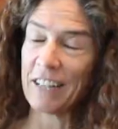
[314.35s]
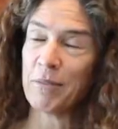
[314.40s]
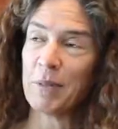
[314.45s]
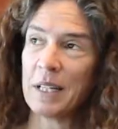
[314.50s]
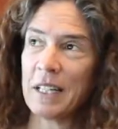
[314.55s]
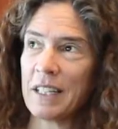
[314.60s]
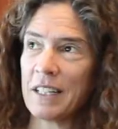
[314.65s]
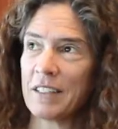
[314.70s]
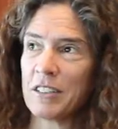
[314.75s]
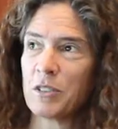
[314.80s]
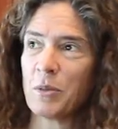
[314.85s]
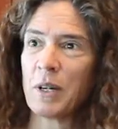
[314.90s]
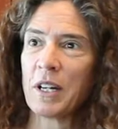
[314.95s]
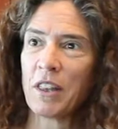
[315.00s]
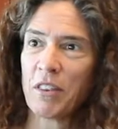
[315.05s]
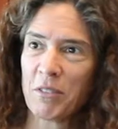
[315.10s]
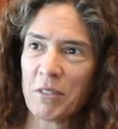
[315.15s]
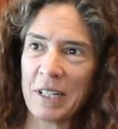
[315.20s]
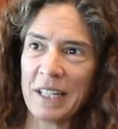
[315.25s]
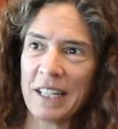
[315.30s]
I've been here
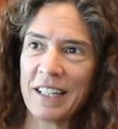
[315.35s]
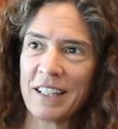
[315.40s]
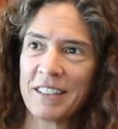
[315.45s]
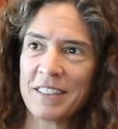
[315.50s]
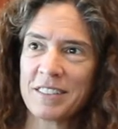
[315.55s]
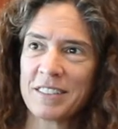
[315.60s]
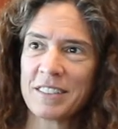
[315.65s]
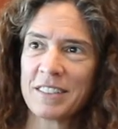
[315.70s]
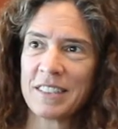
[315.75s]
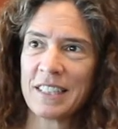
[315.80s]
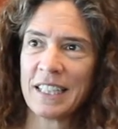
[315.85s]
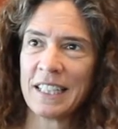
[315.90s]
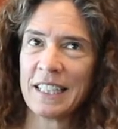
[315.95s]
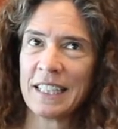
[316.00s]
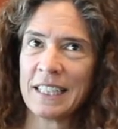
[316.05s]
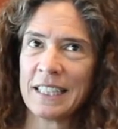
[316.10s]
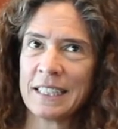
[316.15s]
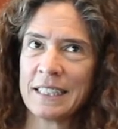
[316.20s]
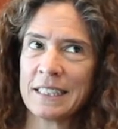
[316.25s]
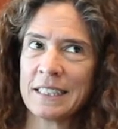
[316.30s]
23 years
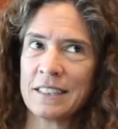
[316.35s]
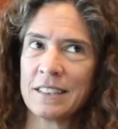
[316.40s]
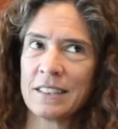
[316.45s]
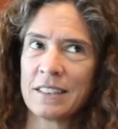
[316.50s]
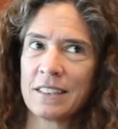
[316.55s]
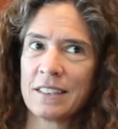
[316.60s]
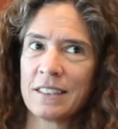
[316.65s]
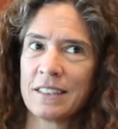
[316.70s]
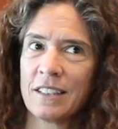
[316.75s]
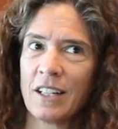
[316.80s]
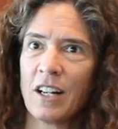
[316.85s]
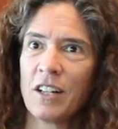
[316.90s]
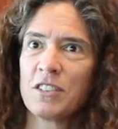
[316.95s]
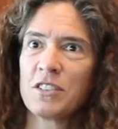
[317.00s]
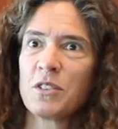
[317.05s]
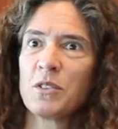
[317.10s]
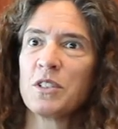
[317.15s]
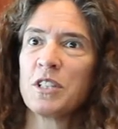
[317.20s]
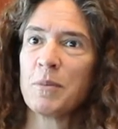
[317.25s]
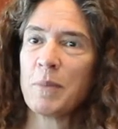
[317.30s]
and
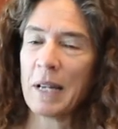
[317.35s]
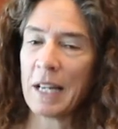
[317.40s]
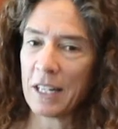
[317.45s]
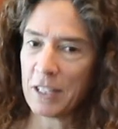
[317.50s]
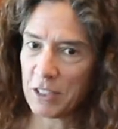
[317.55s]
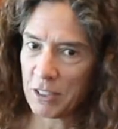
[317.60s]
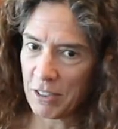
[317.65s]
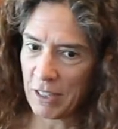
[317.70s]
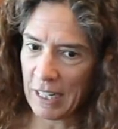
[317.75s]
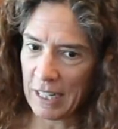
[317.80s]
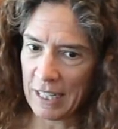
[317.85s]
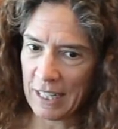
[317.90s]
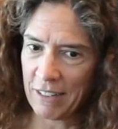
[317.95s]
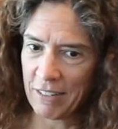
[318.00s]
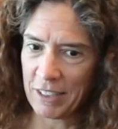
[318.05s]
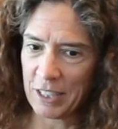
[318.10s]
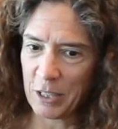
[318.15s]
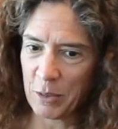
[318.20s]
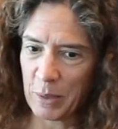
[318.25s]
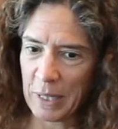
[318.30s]
also did my undergrad here
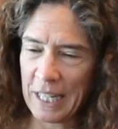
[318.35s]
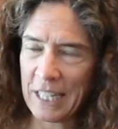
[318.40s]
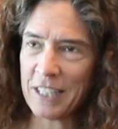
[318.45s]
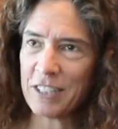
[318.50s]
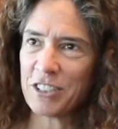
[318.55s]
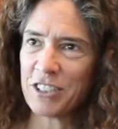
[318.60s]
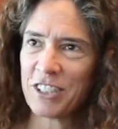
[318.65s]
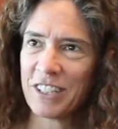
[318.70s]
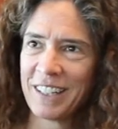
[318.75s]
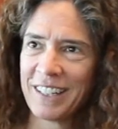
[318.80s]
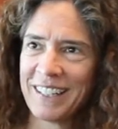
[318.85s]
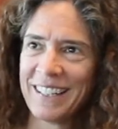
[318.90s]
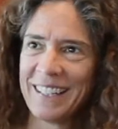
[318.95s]
at UNH.